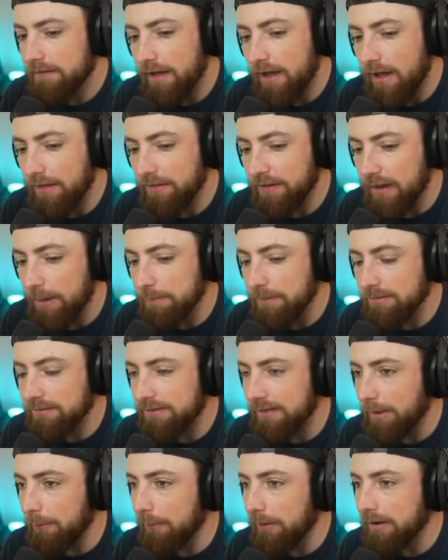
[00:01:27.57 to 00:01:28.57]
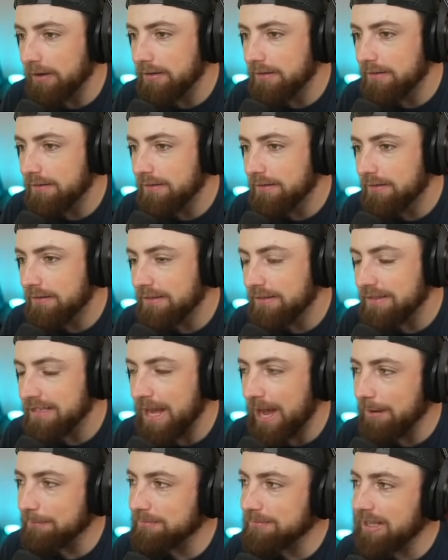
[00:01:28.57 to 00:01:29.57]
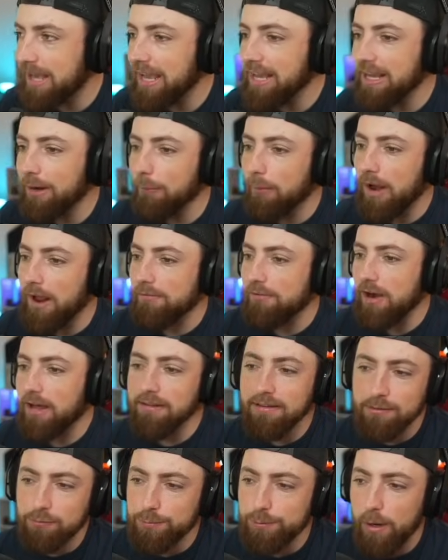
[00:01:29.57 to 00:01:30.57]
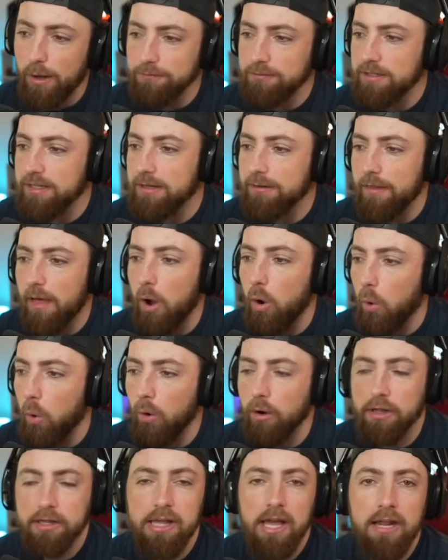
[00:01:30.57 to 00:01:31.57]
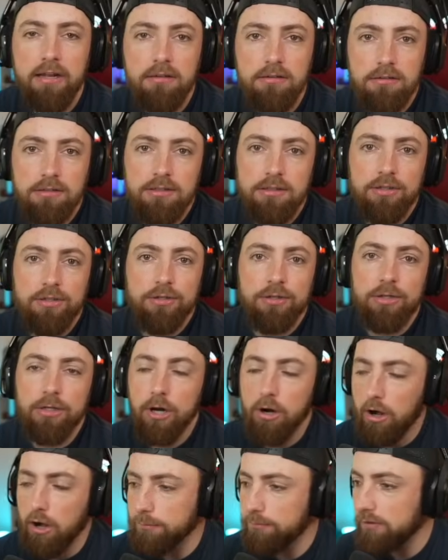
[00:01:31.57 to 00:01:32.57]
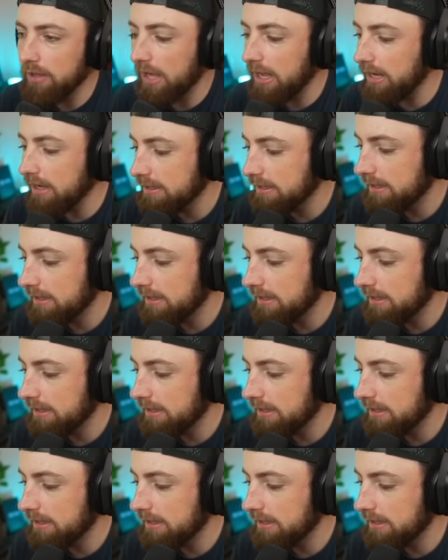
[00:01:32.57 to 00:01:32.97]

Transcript: I think I missed that one. Yeah, dang it, whatever. At least we don't have to hear that horn again. You know what I'm saying?